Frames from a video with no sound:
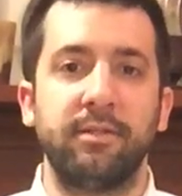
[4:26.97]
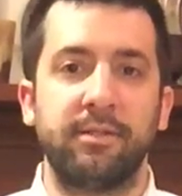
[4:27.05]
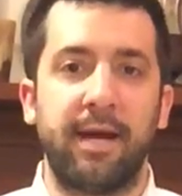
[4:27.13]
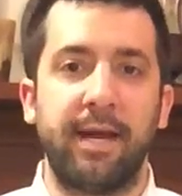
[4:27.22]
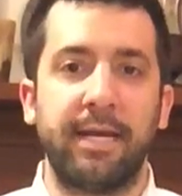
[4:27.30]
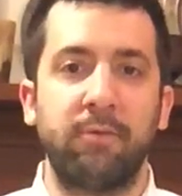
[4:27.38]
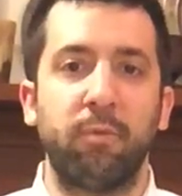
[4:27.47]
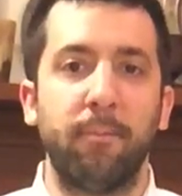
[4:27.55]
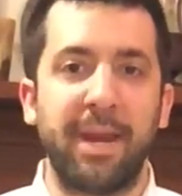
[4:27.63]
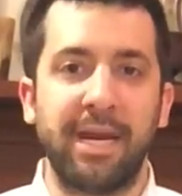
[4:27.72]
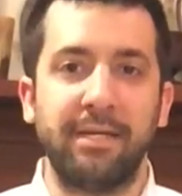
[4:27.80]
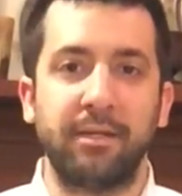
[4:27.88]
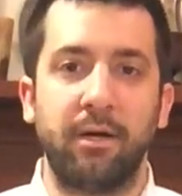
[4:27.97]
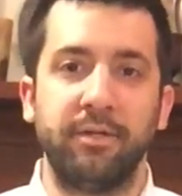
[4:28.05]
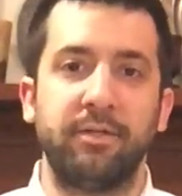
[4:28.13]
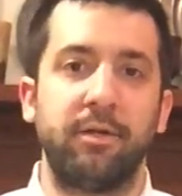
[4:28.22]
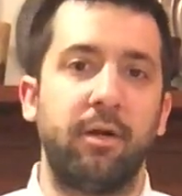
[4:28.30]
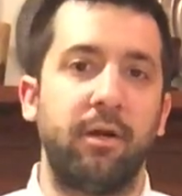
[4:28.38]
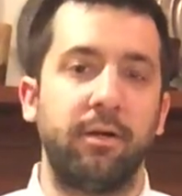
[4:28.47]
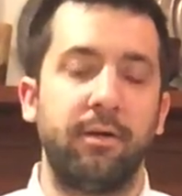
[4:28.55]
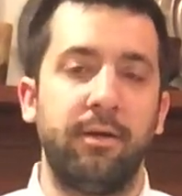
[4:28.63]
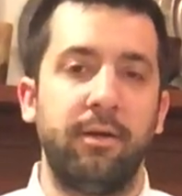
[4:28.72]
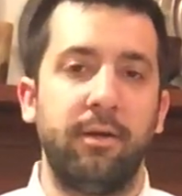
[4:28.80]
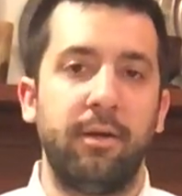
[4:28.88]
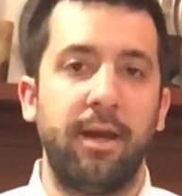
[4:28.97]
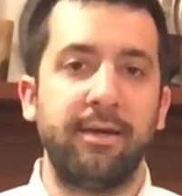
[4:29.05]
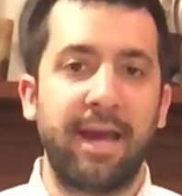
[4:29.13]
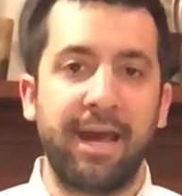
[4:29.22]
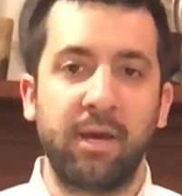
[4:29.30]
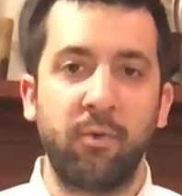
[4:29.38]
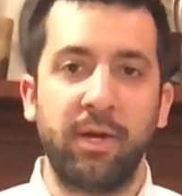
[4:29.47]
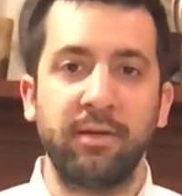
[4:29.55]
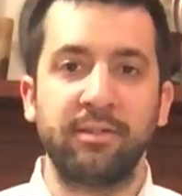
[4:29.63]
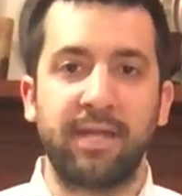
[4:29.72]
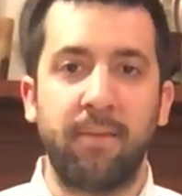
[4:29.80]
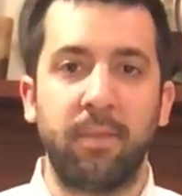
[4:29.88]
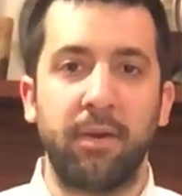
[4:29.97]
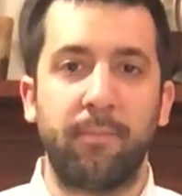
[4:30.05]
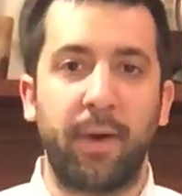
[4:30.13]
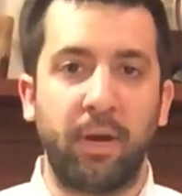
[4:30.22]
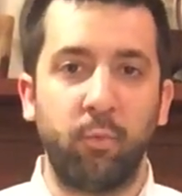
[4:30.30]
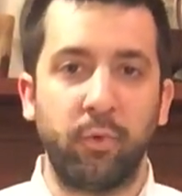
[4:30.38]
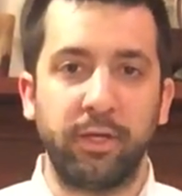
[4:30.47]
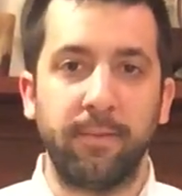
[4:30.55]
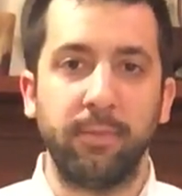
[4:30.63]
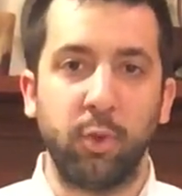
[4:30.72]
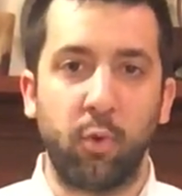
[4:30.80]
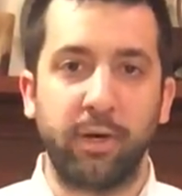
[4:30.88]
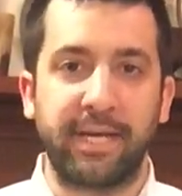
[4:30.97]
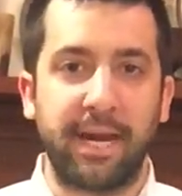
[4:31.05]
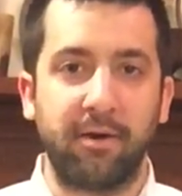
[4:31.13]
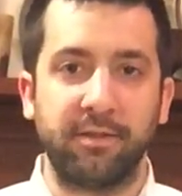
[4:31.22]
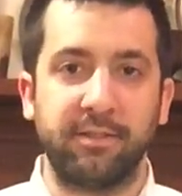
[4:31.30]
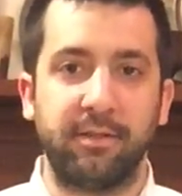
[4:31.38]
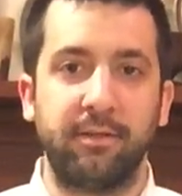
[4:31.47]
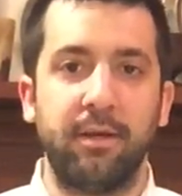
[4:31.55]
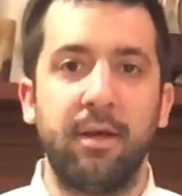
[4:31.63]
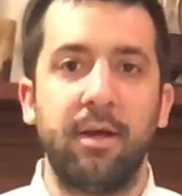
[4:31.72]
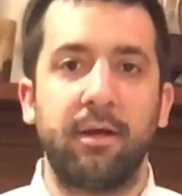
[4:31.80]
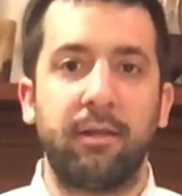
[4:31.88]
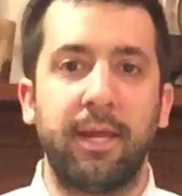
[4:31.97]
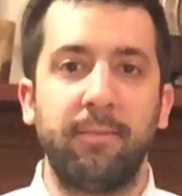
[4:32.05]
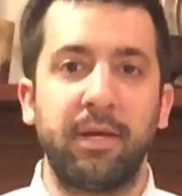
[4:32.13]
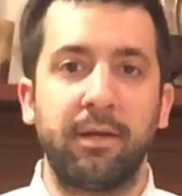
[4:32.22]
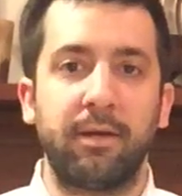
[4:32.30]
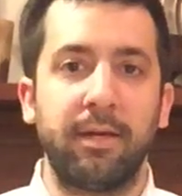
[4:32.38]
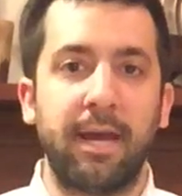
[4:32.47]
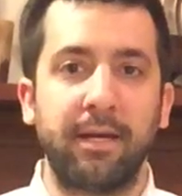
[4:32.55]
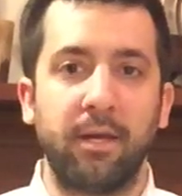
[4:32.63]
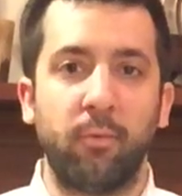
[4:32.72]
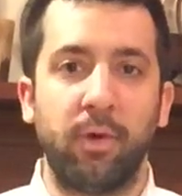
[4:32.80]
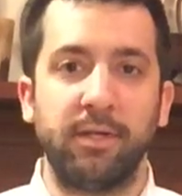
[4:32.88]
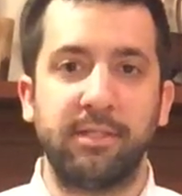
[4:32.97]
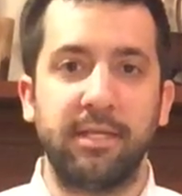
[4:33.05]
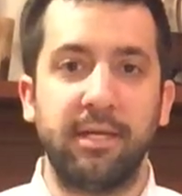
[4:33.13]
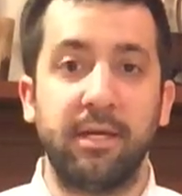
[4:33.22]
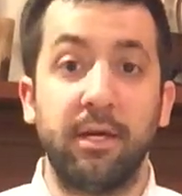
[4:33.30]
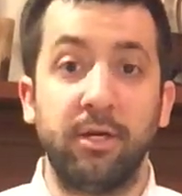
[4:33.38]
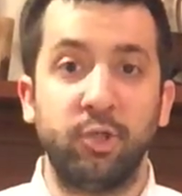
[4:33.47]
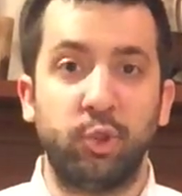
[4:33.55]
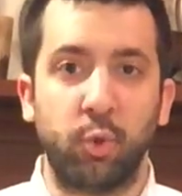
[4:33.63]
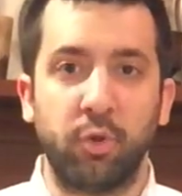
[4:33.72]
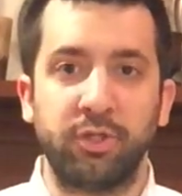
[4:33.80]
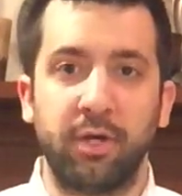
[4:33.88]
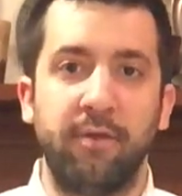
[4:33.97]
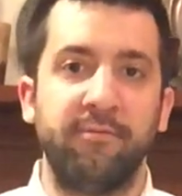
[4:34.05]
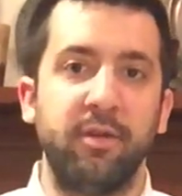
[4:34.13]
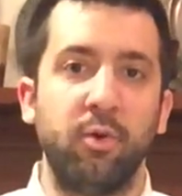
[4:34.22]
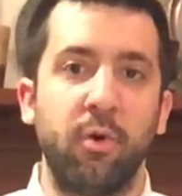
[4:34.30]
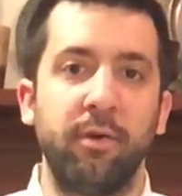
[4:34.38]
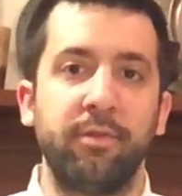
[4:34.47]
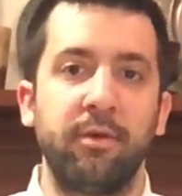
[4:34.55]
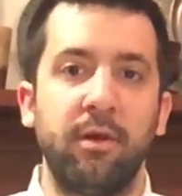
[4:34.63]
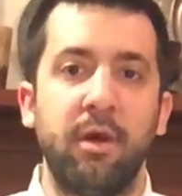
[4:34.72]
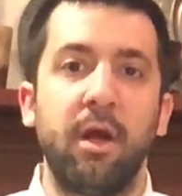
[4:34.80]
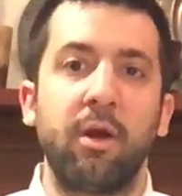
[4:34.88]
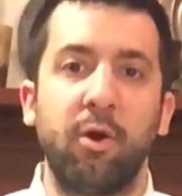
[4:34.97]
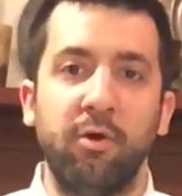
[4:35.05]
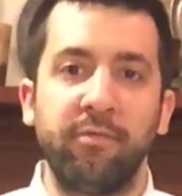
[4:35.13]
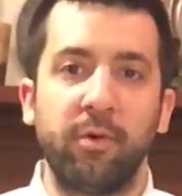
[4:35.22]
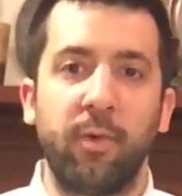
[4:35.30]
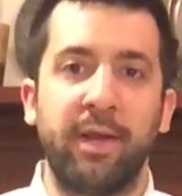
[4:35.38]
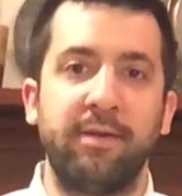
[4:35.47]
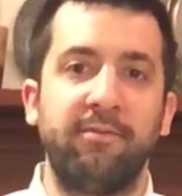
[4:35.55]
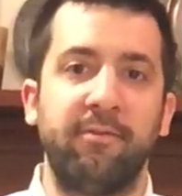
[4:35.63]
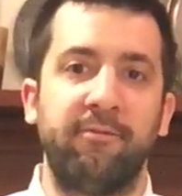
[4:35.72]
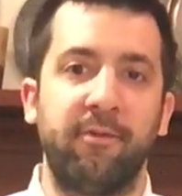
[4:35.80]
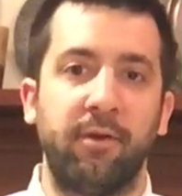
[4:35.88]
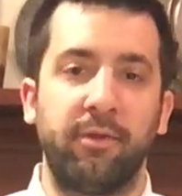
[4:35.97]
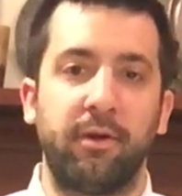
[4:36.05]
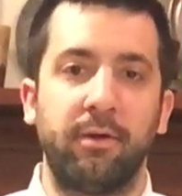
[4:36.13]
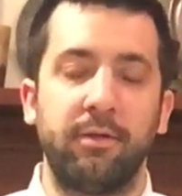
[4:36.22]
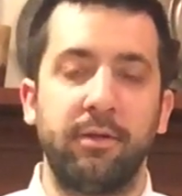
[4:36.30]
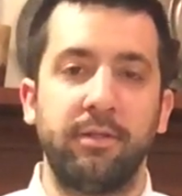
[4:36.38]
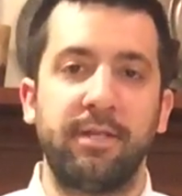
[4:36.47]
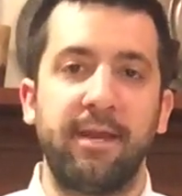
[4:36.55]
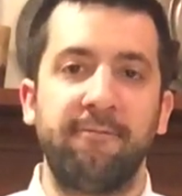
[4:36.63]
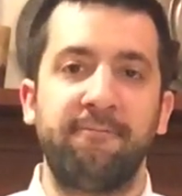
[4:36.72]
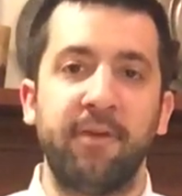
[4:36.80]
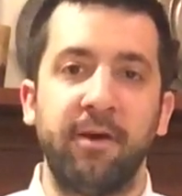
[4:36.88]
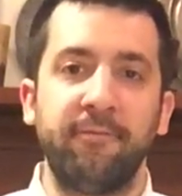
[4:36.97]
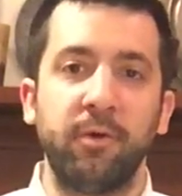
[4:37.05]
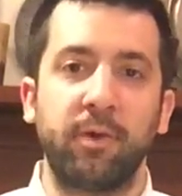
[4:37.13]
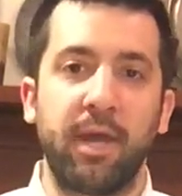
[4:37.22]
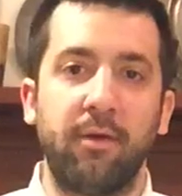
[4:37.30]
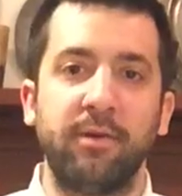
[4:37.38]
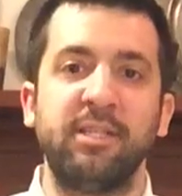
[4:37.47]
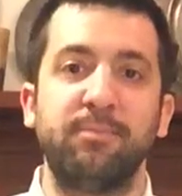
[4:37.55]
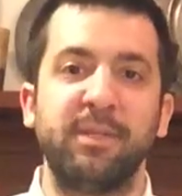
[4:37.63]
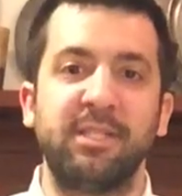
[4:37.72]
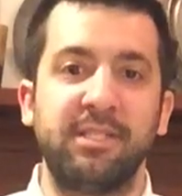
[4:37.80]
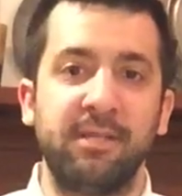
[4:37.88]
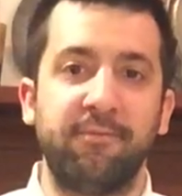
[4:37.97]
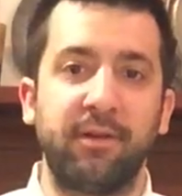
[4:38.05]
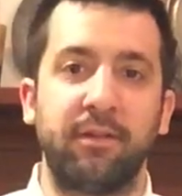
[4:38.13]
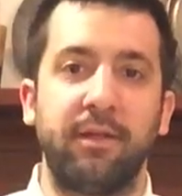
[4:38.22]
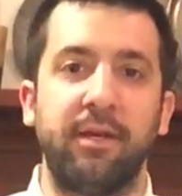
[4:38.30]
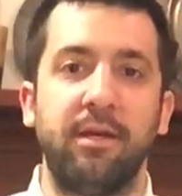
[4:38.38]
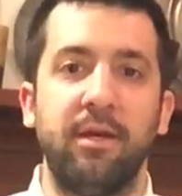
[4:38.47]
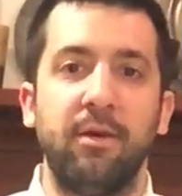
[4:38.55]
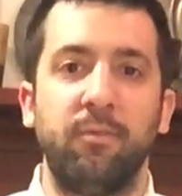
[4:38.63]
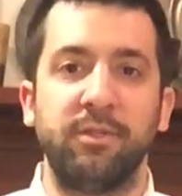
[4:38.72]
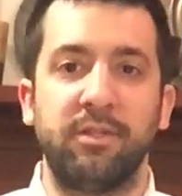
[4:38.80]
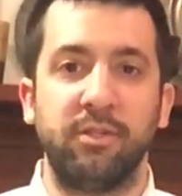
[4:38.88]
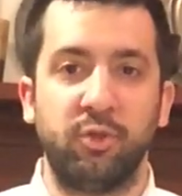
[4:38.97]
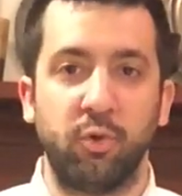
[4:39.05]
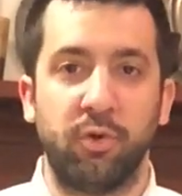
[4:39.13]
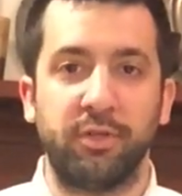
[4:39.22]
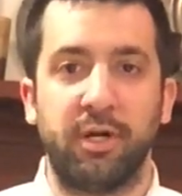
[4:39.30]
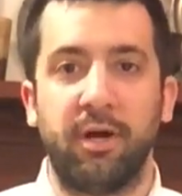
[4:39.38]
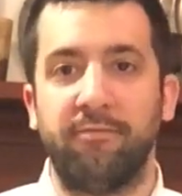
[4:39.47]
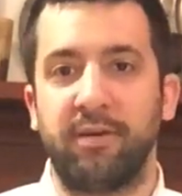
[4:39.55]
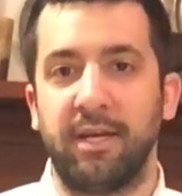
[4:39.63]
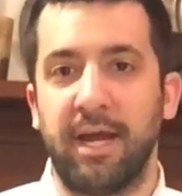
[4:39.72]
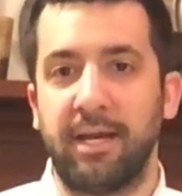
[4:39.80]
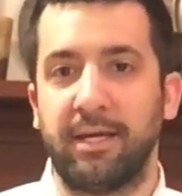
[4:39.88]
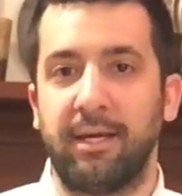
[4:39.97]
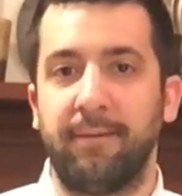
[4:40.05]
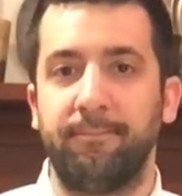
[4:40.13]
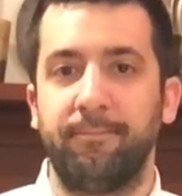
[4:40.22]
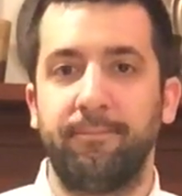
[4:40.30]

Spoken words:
Society remained undeterred, and echoing a statement by William Lord Garrison claiming Connecticut was the Georgia of the North, Culver went even further, saying Fairfield County specifically was the Georgia of Connecticut.